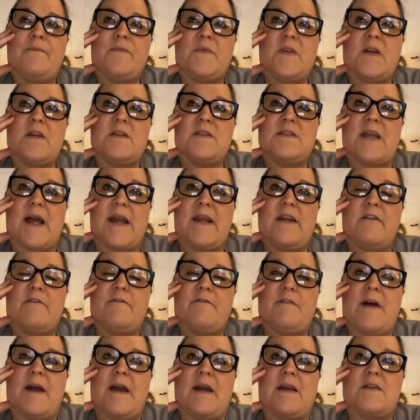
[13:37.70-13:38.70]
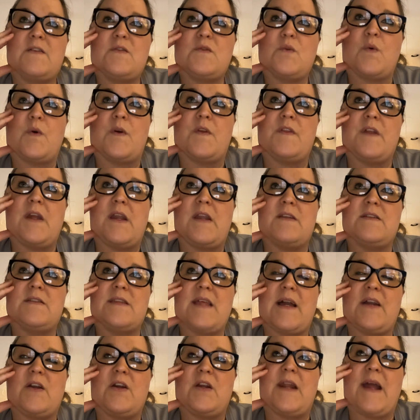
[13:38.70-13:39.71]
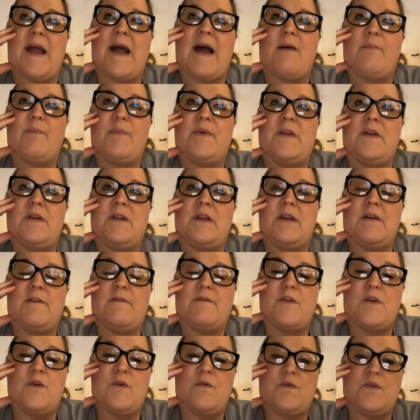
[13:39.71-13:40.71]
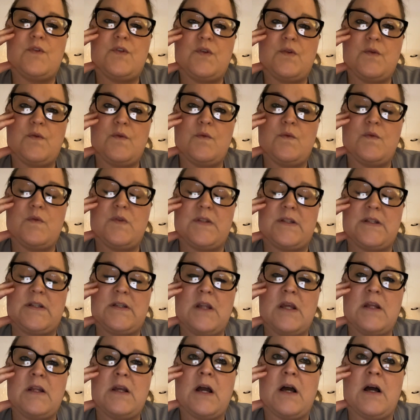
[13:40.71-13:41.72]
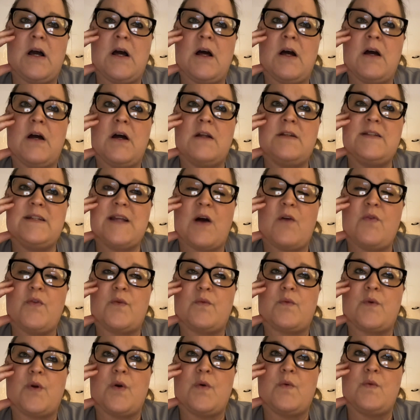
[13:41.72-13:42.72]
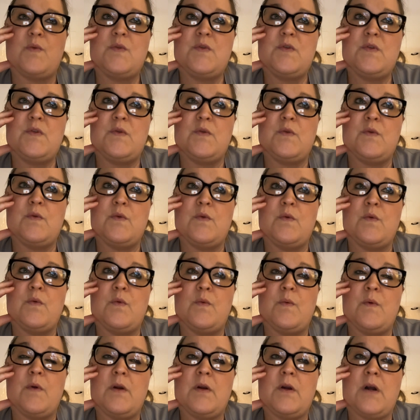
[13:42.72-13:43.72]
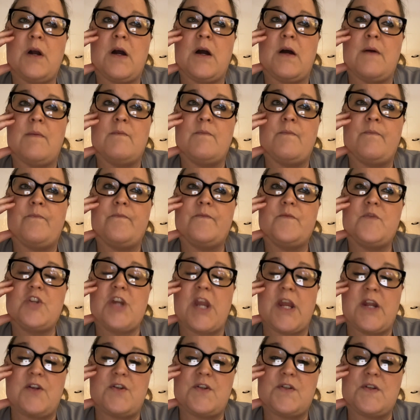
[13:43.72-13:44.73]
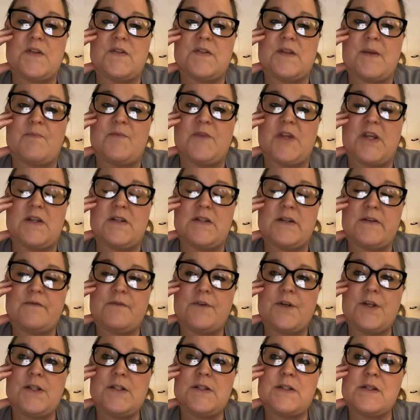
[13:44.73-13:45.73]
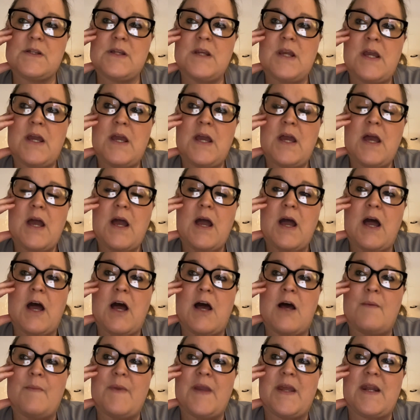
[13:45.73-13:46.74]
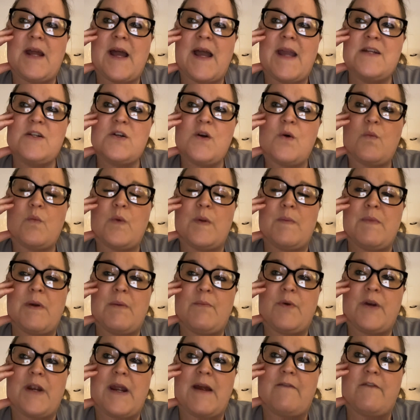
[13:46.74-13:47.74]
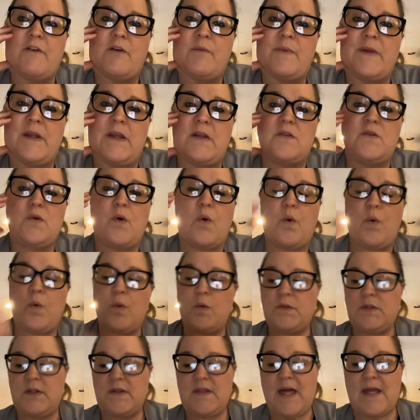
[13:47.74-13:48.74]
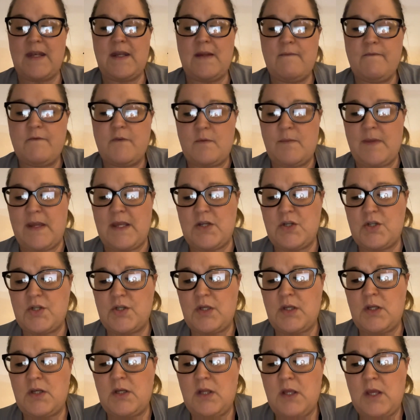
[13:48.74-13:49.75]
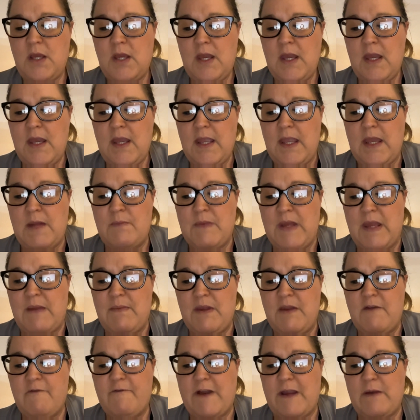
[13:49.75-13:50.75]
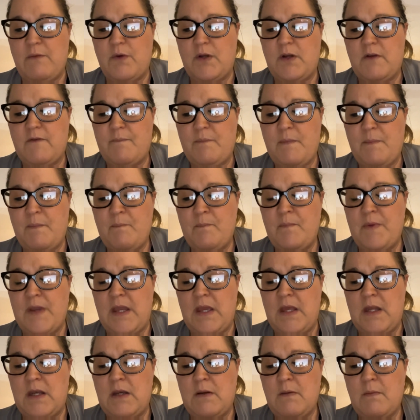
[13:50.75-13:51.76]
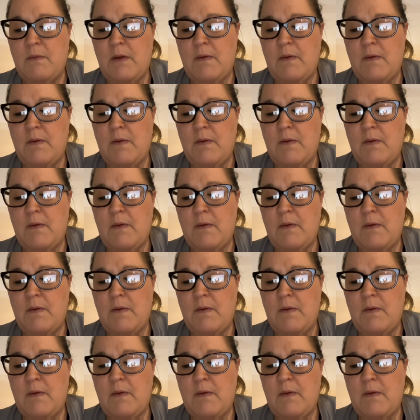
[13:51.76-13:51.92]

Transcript: side effects or things that could happen if you choose down the road to change to something different. And I don't remember ever being told that information, and maybe if I would have been